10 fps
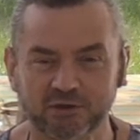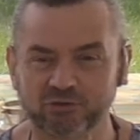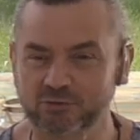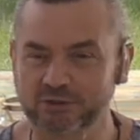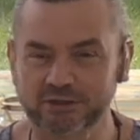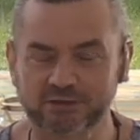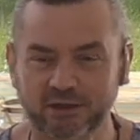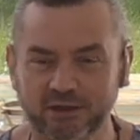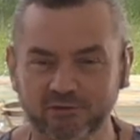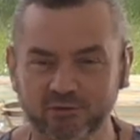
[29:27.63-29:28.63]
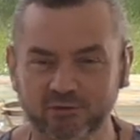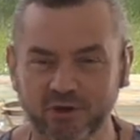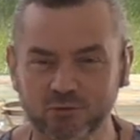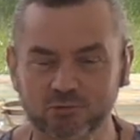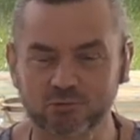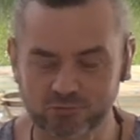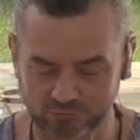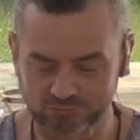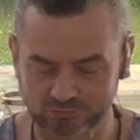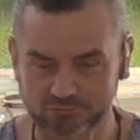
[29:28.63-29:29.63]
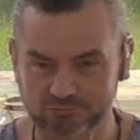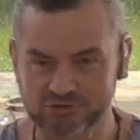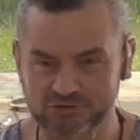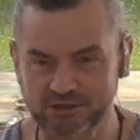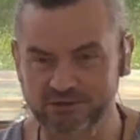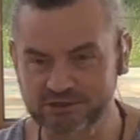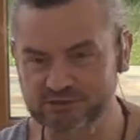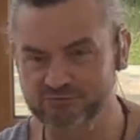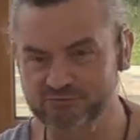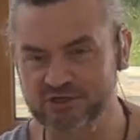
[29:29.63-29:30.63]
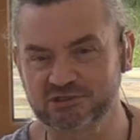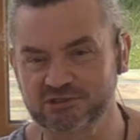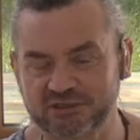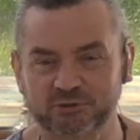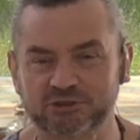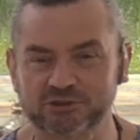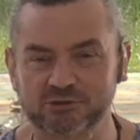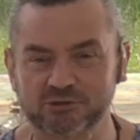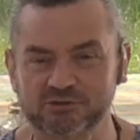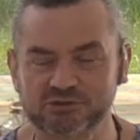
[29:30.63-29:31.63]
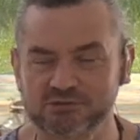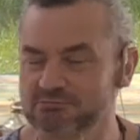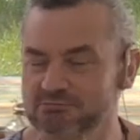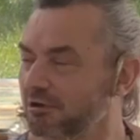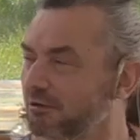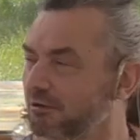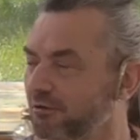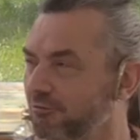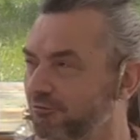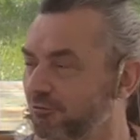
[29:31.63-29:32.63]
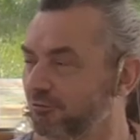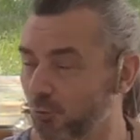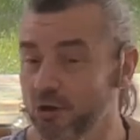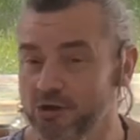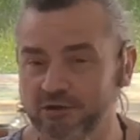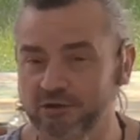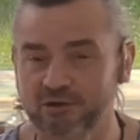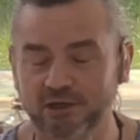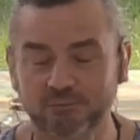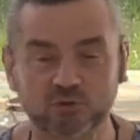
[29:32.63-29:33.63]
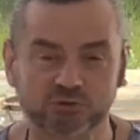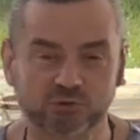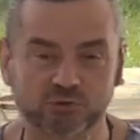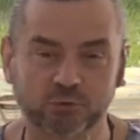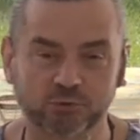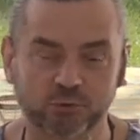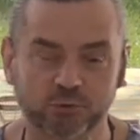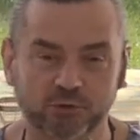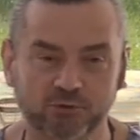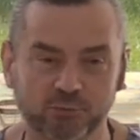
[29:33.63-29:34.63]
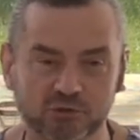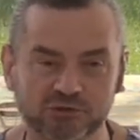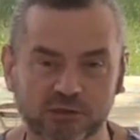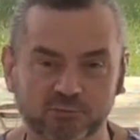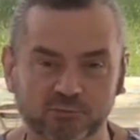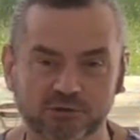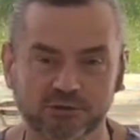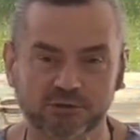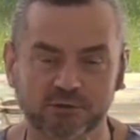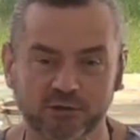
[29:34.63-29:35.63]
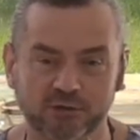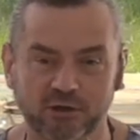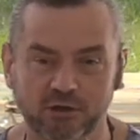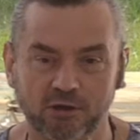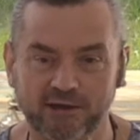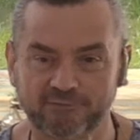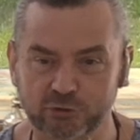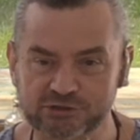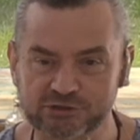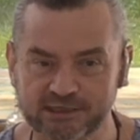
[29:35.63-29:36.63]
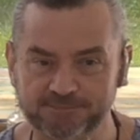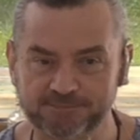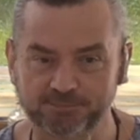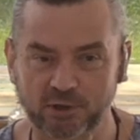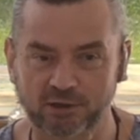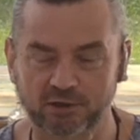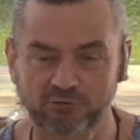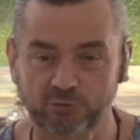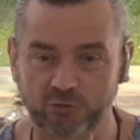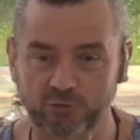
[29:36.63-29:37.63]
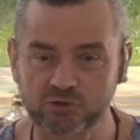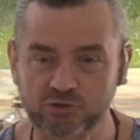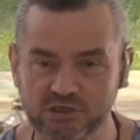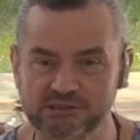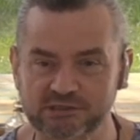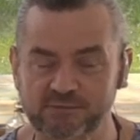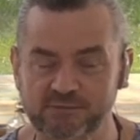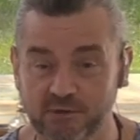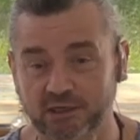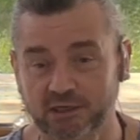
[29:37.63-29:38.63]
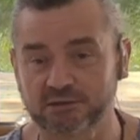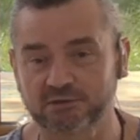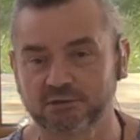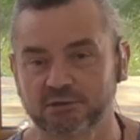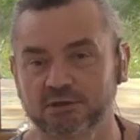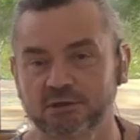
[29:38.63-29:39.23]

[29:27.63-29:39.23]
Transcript: I can do a whole series of Saturday workshops for a while, I think. I'm not sure what I've got booked up, but I'll have a look-see. And if you're interested in that,